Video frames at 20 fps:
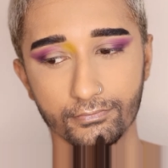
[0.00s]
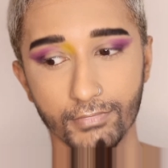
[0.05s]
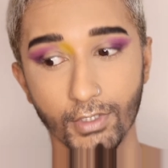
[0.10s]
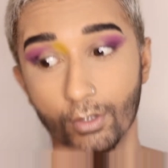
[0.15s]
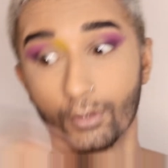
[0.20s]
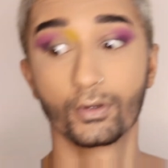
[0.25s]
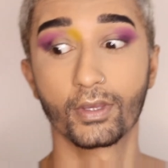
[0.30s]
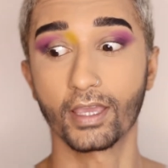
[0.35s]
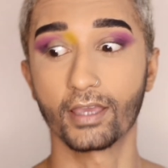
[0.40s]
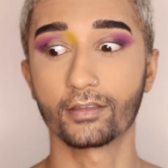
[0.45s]

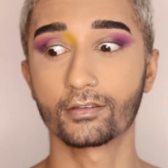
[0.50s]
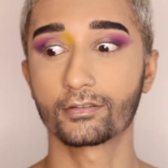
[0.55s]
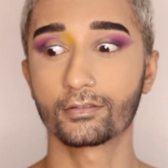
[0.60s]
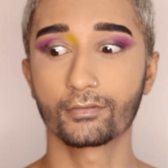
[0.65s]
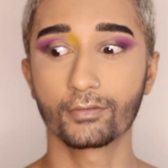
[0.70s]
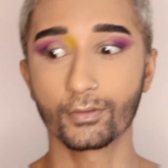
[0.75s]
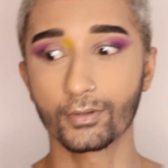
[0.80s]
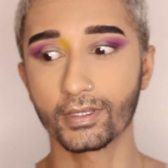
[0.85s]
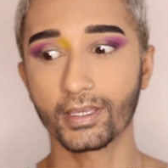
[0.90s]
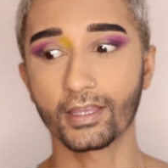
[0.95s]
Who cares?
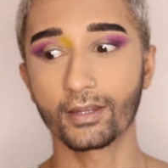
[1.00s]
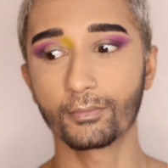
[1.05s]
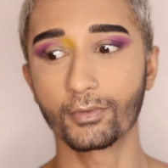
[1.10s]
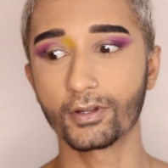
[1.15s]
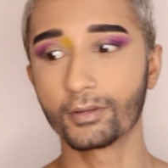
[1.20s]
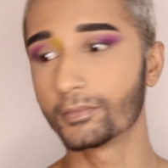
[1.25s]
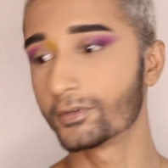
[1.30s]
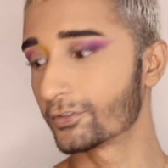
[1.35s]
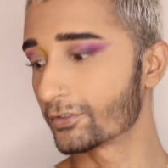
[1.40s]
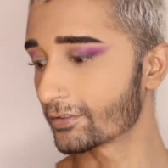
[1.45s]
You don't care about
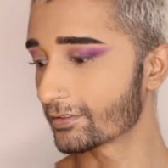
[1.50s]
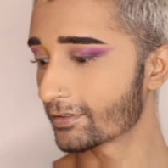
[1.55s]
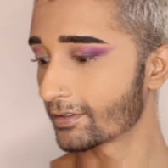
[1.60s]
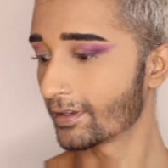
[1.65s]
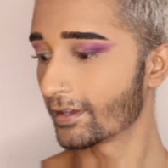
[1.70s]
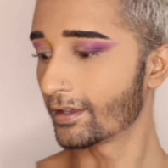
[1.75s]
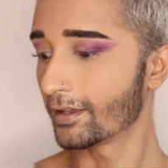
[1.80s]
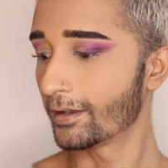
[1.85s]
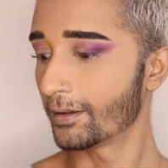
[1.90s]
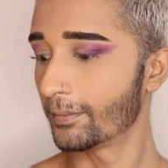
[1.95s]
images.
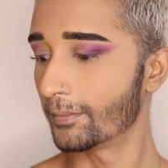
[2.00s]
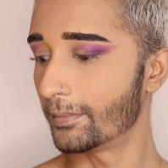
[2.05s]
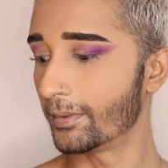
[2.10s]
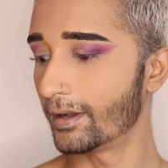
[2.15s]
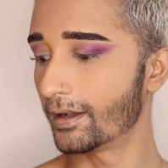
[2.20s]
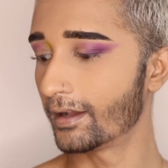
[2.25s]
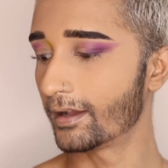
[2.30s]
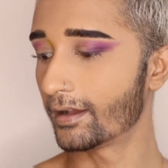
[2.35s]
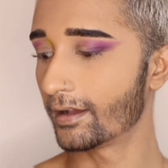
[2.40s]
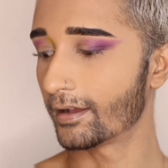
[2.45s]

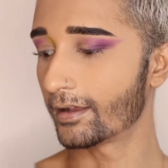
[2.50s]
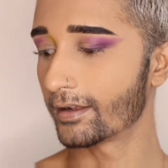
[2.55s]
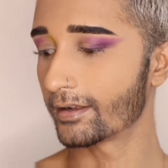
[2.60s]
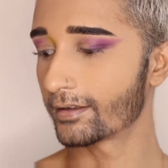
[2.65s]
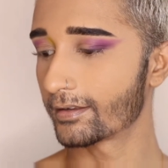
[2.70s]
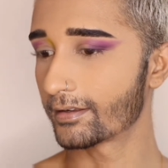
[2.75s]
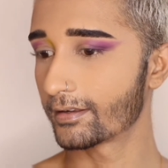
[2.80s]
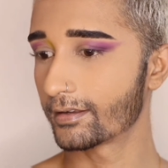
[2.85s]
But